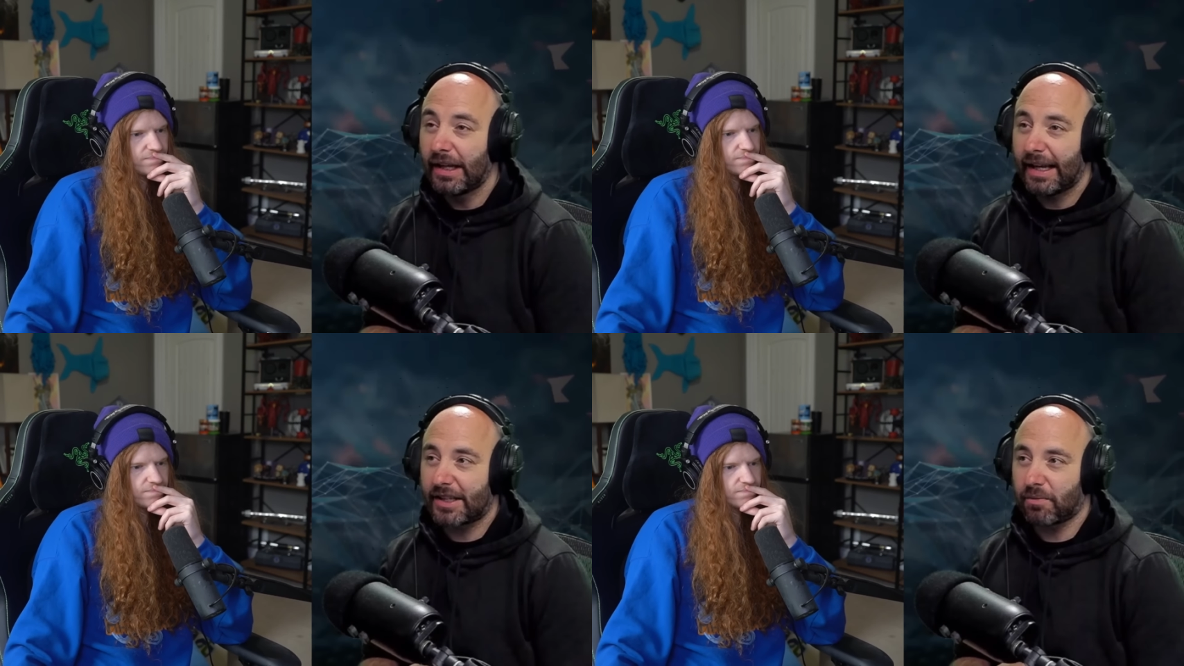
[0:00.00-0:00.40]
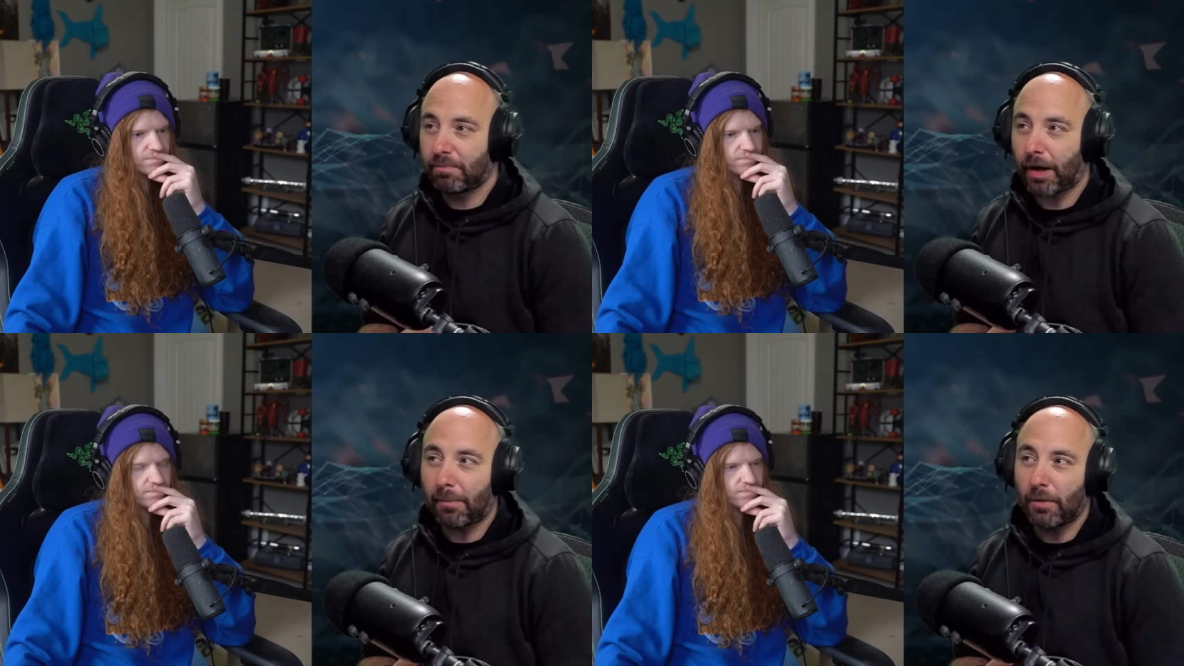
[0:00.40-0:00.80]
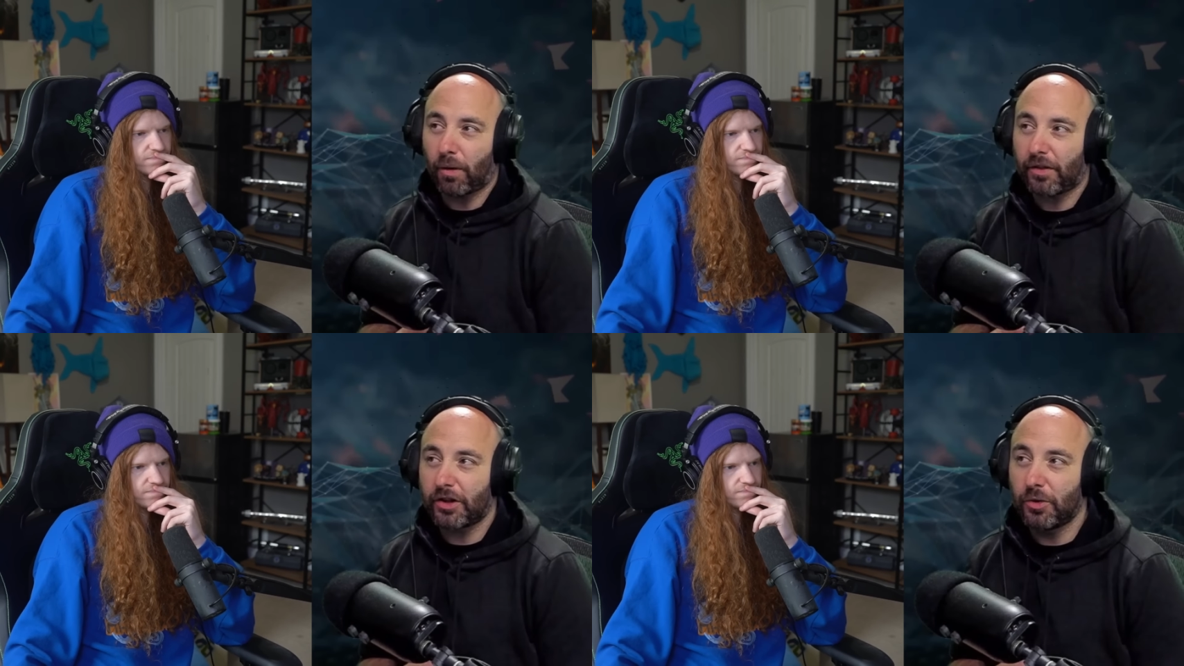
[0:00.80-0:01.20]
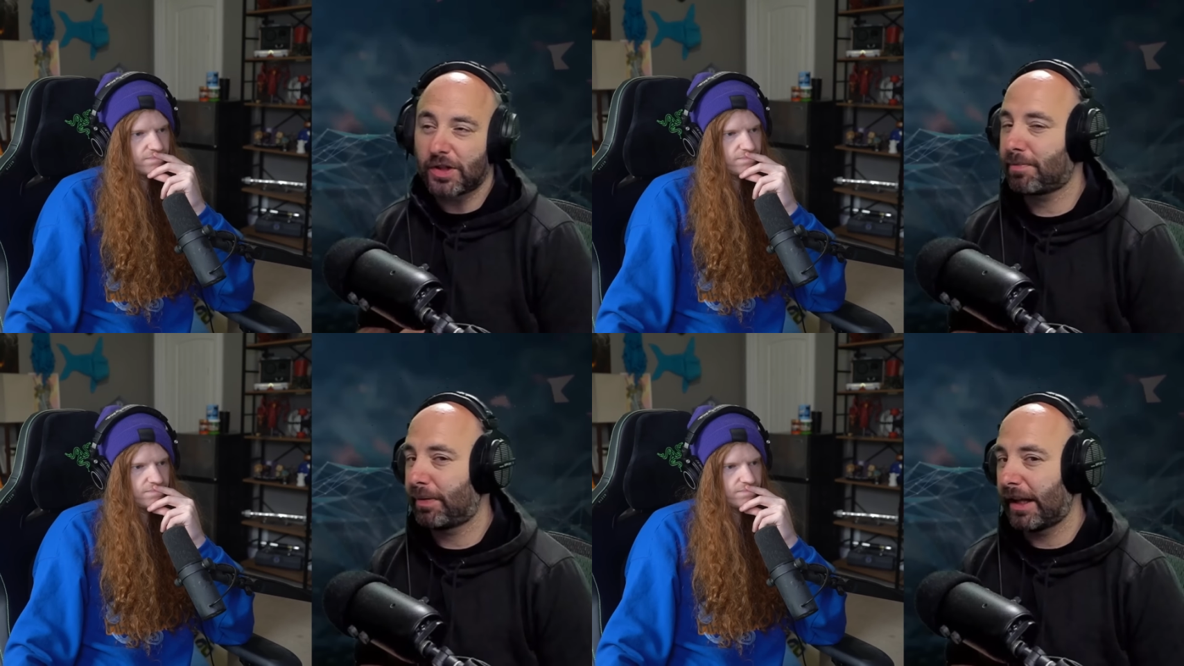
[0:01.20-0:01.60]
Speaker 1: it's probably one of the
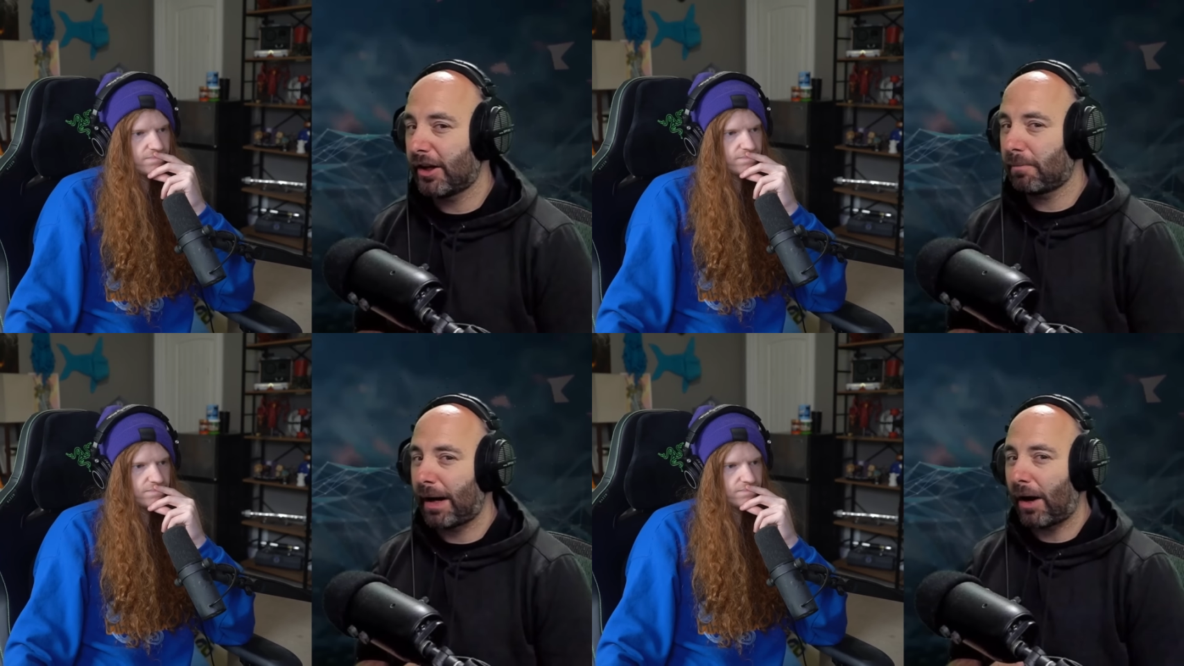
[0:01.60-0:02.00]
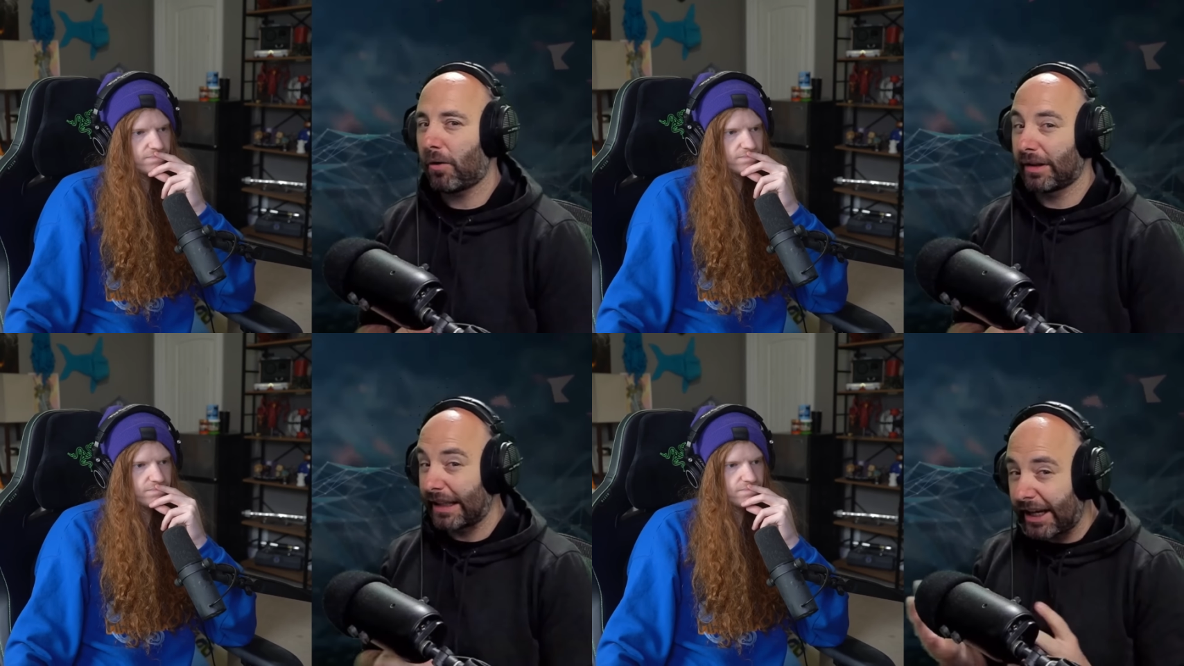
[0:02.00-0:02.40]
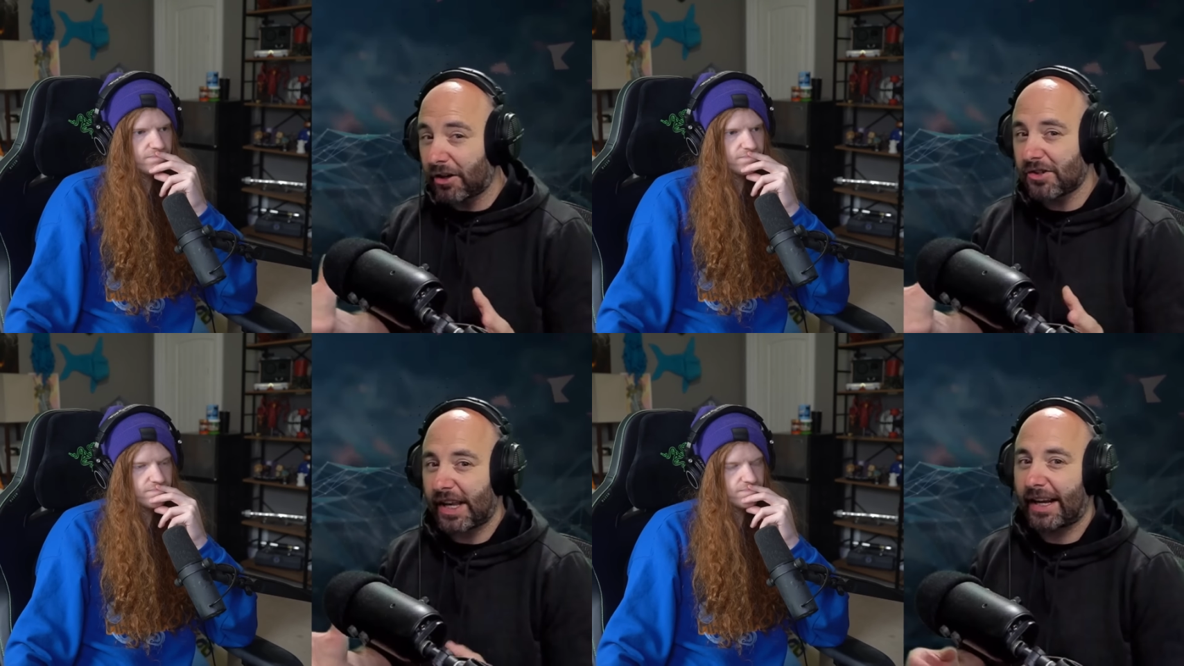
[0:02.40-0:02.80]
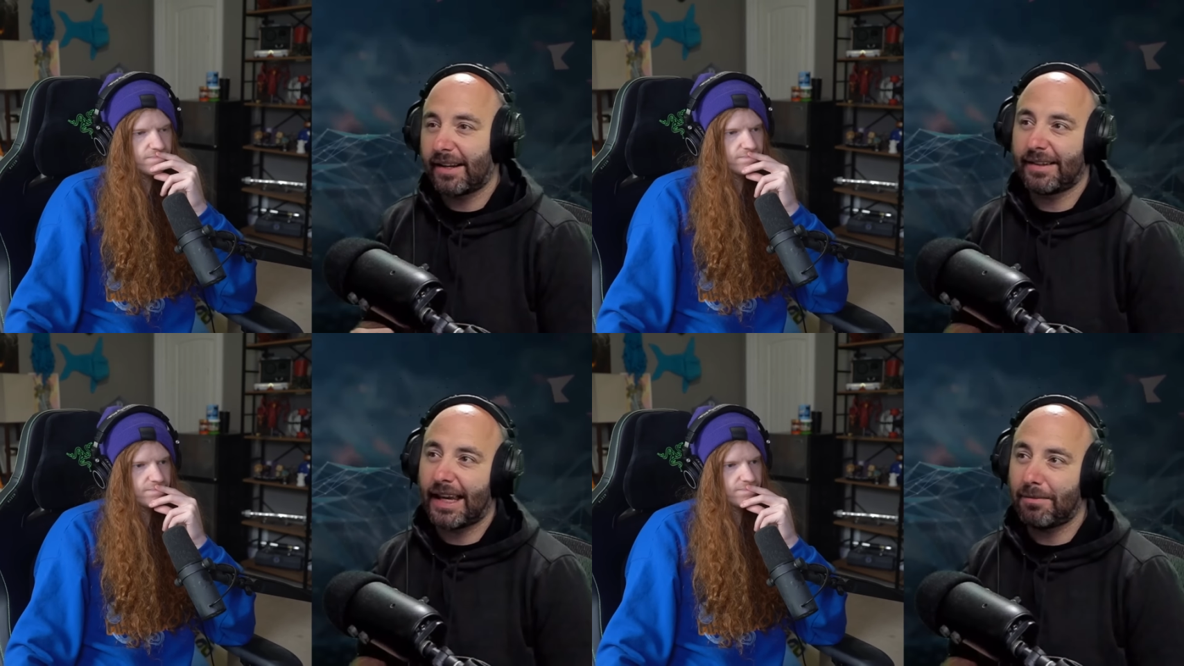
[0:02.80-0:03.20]
newest player power layers added
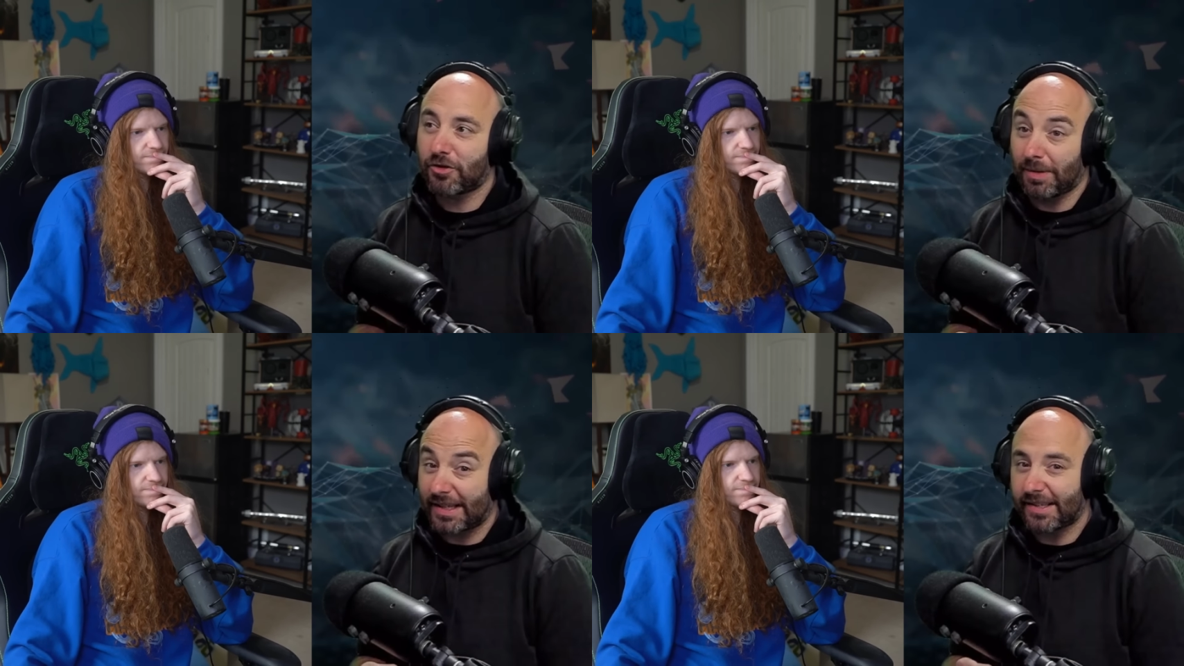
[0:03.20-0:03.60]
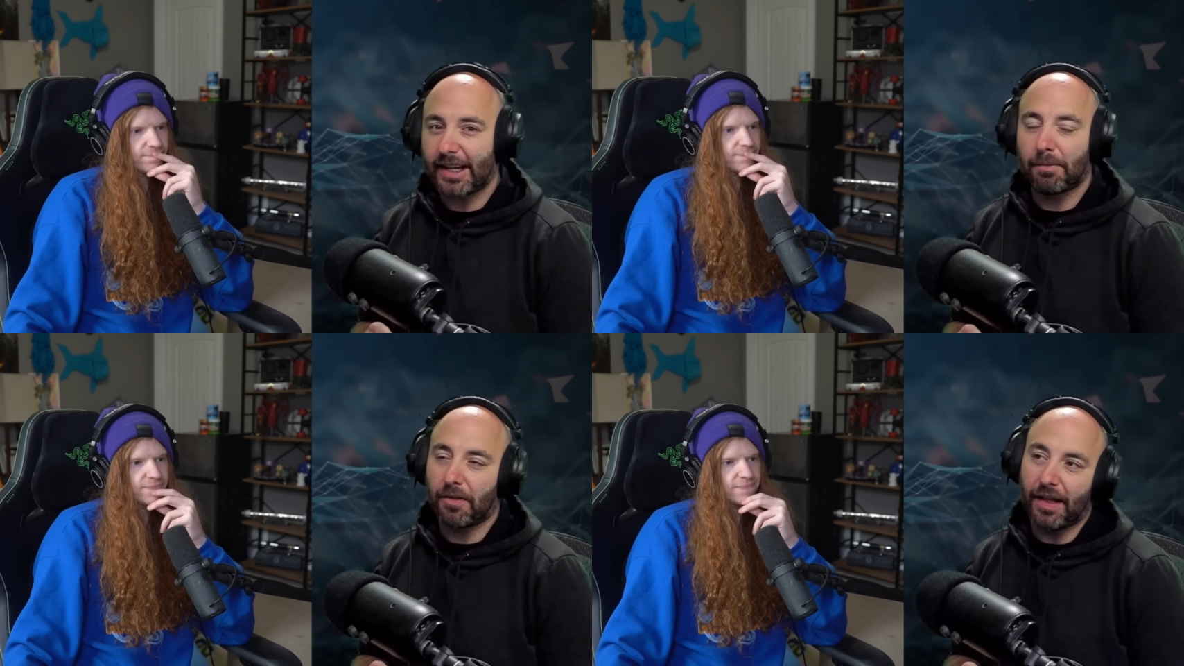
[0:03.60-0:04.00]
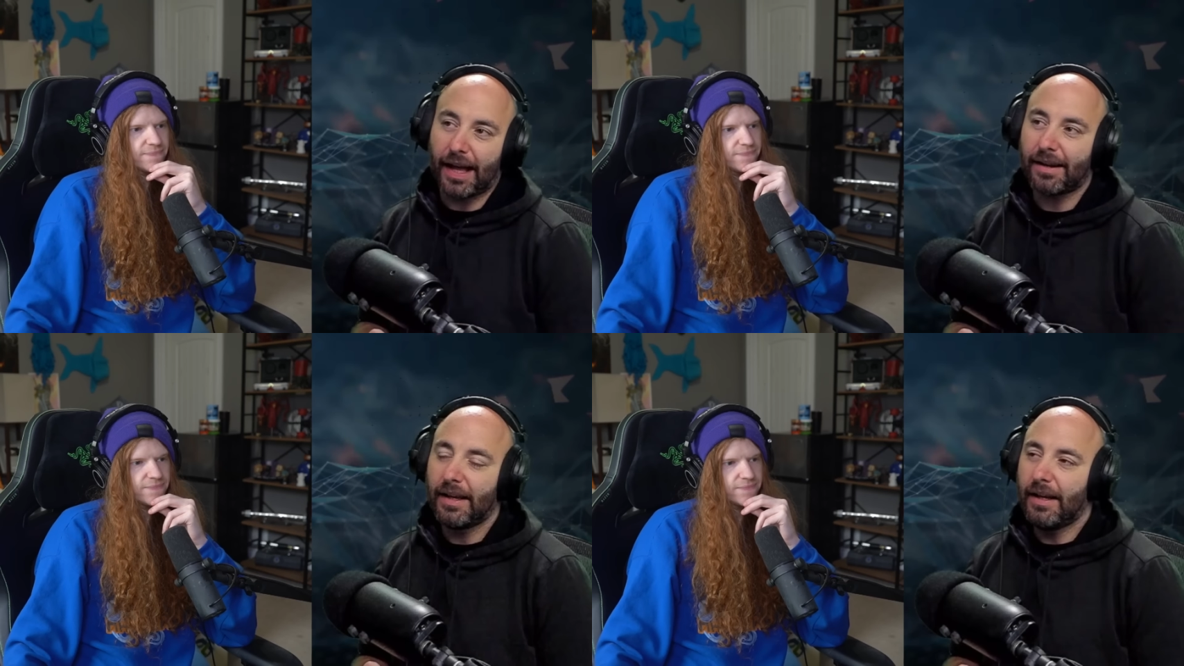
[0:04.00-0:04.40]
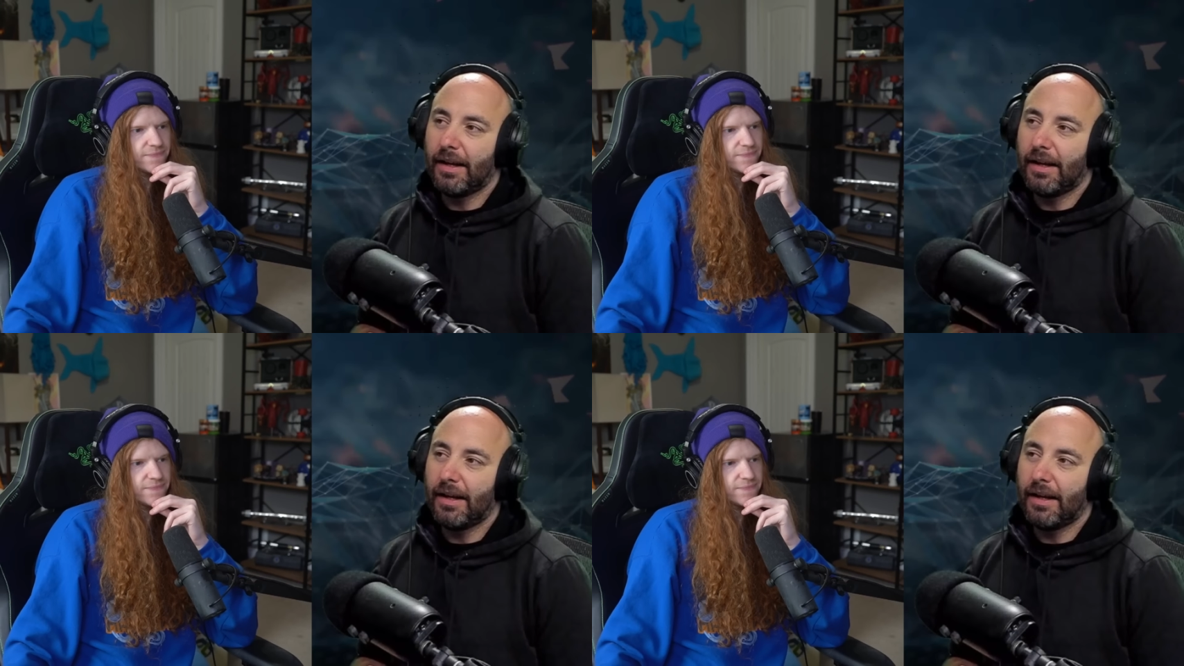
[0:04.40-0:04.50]
to the game so i'm excited about that